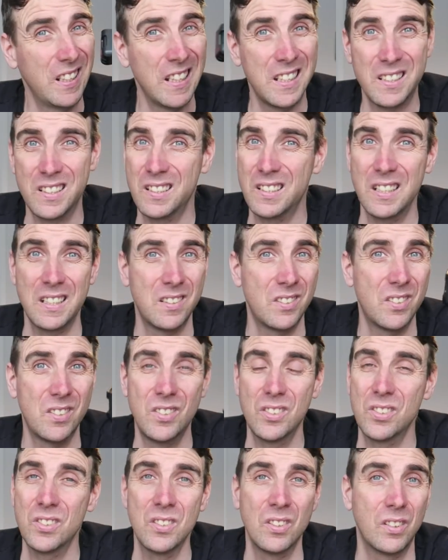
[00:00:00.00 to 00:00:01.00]
it's it's
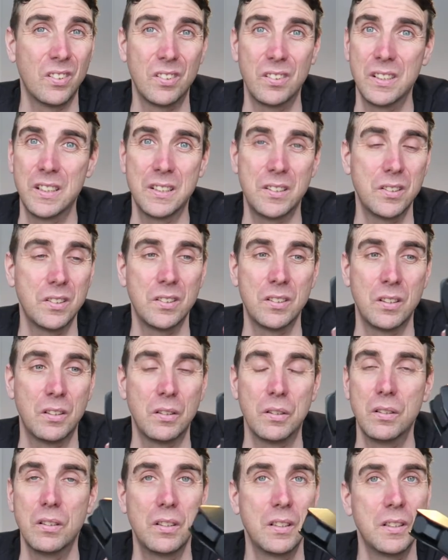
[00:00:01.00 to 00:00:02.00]
just not it's just
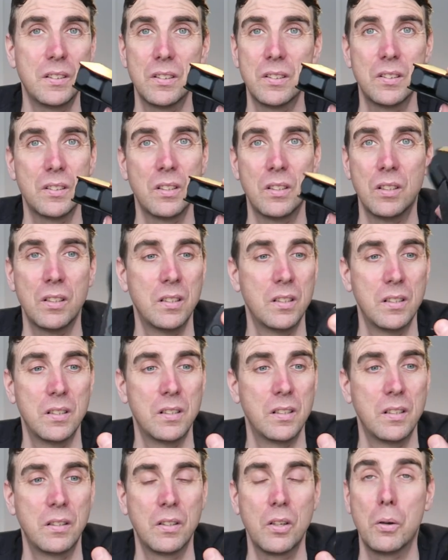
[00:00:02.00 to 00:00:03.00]
not it's just not
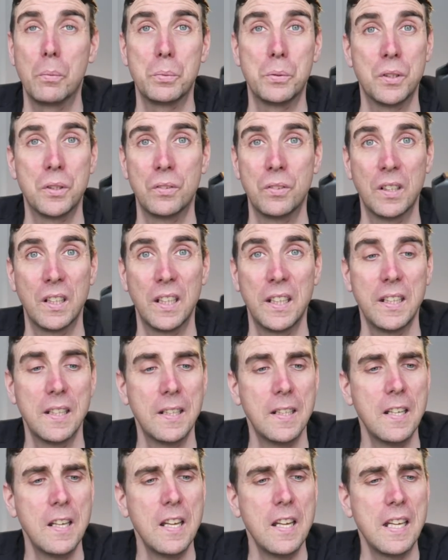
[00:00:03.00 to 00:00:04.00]
a, uh, an option really.
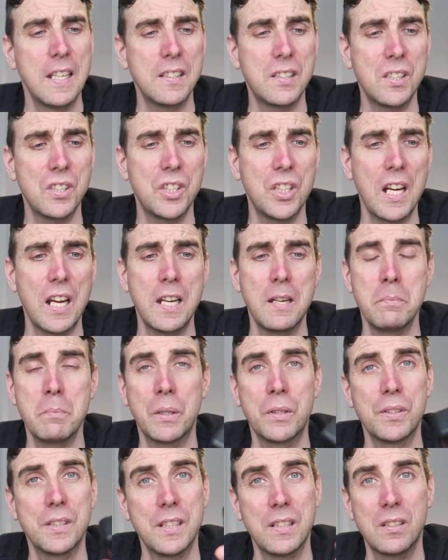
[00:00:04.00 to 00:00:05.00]
It's a shame
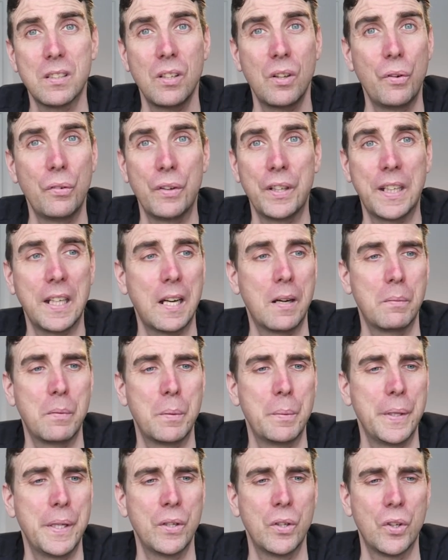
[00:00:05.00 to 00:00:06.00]
because it's a lovely
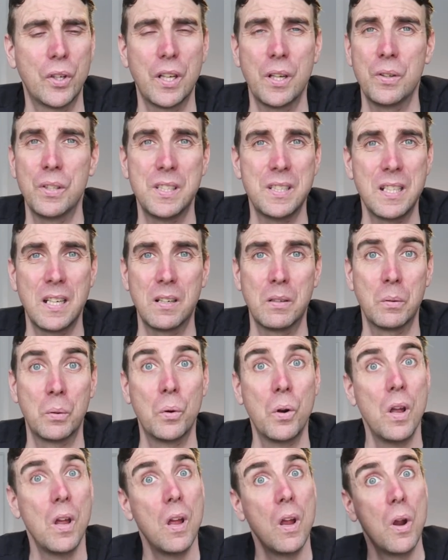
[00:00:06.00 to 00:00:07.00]
camera, but the audio is
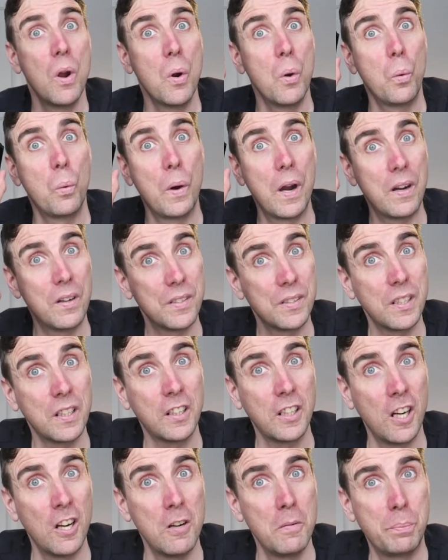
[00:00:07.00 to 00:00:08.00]
terrible. Whereas the
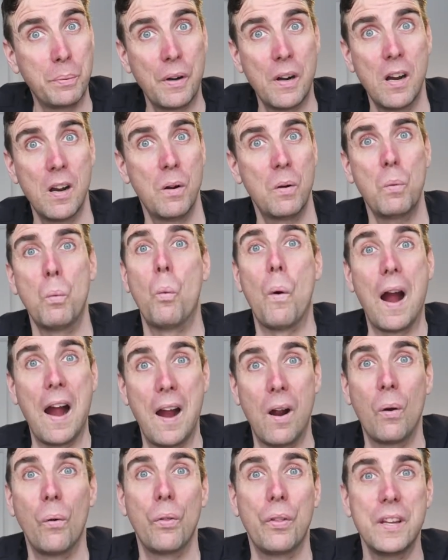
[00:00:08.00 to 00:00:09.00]
GoPro,
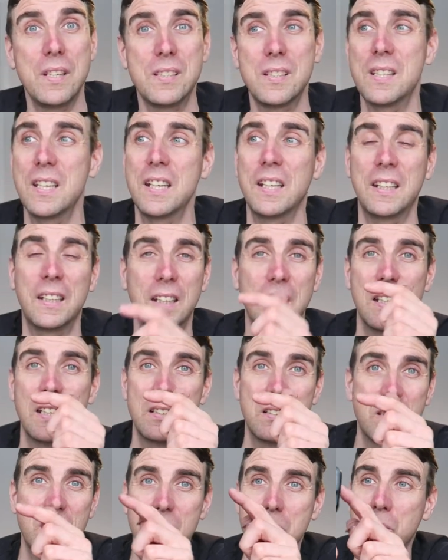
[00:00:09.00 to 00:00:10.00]
wow, this thing
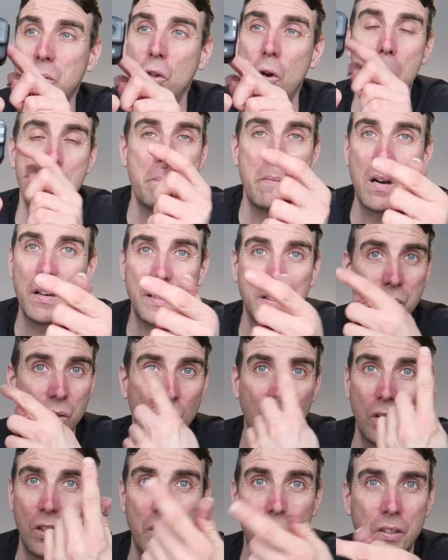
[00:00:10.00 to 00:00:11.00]
has got mics
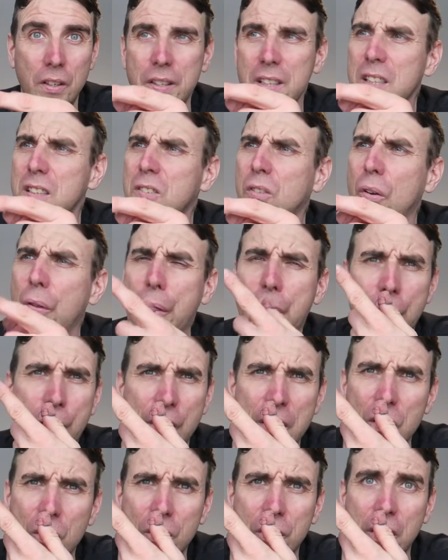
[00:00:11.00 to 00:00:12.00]
all over. I think it's got
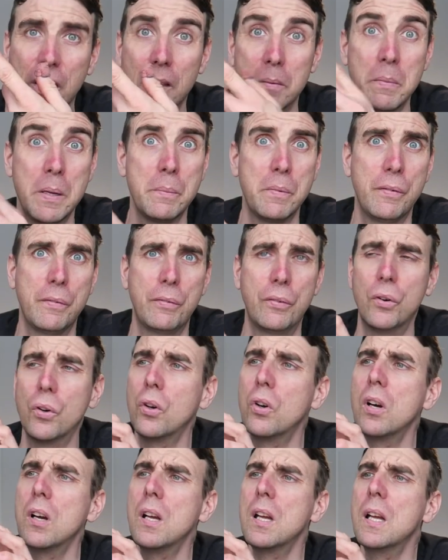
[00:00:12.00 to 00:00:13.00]
three or two, maybe
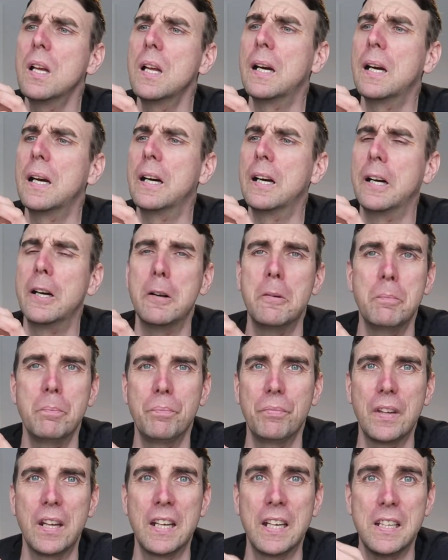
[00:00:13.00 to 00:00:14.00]
four.
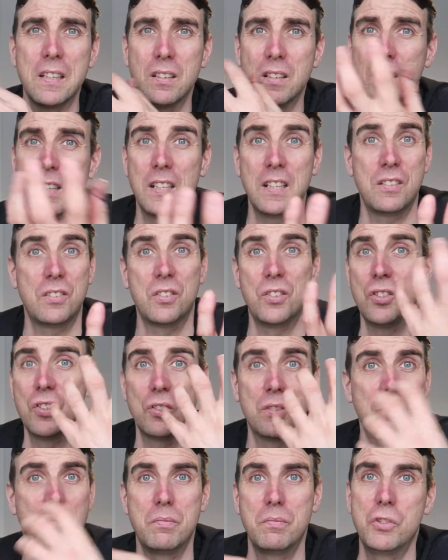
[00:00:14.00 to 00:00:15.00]
Um, and it it
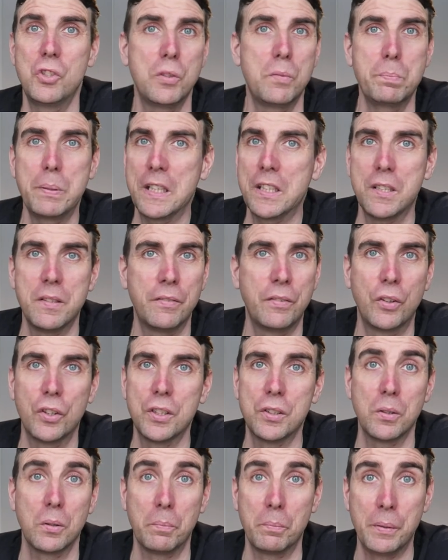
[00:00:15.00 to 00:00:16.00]
just just picks your
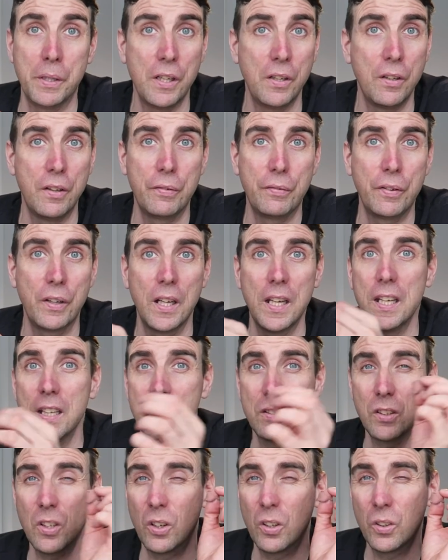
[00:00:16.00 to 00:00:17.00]
voice up beautifully.
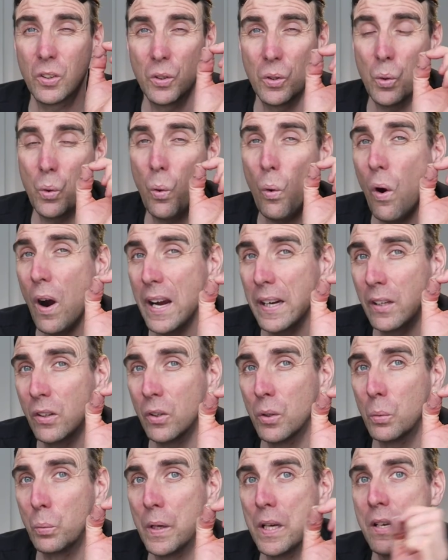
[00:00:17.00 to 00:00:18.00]
It's got quite
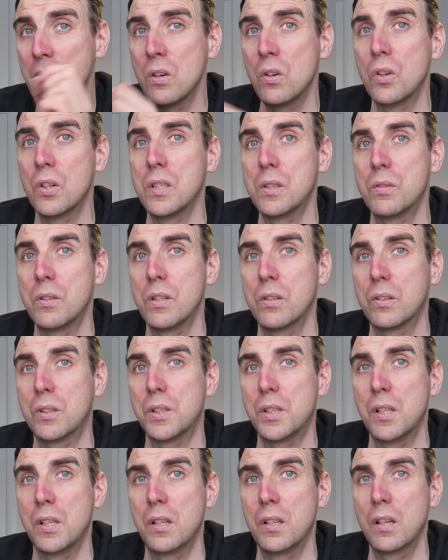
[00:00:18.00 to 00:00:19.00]
good wind noise
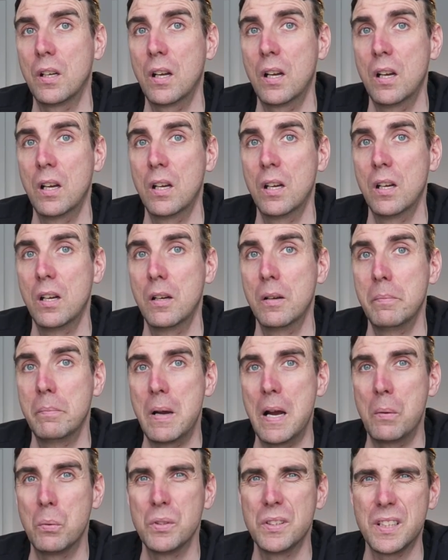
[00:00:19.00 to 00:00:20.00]
reduction.
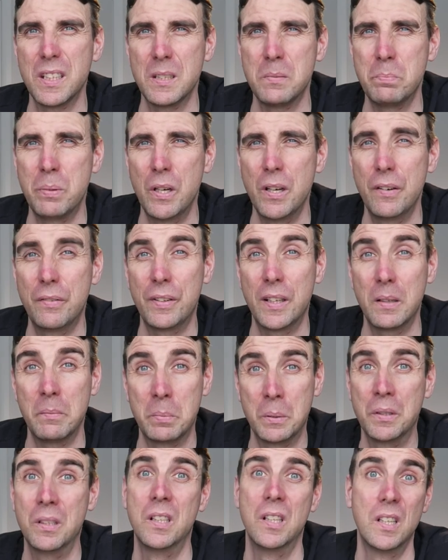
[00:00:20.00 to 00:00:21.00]
Um, I wouldn't say it's
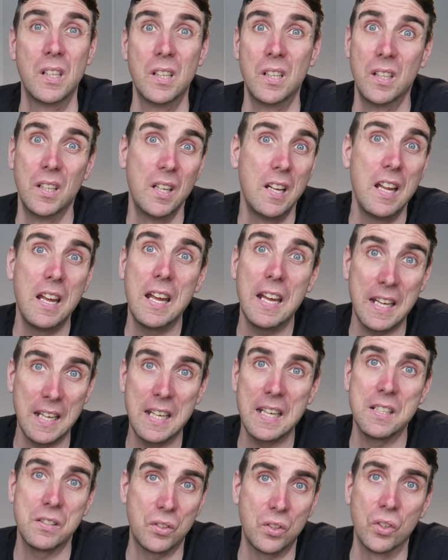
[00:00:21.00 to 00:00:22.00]
perfect, but
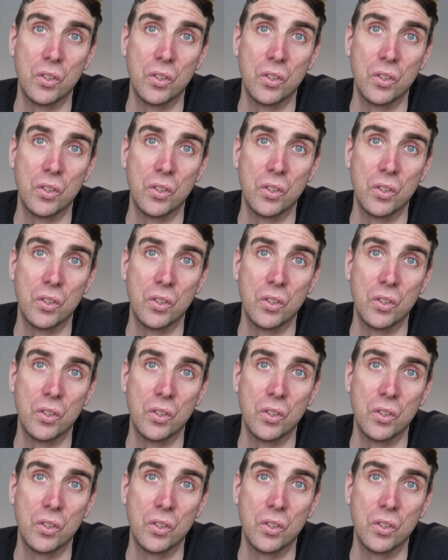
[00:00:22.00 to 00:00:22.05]
it is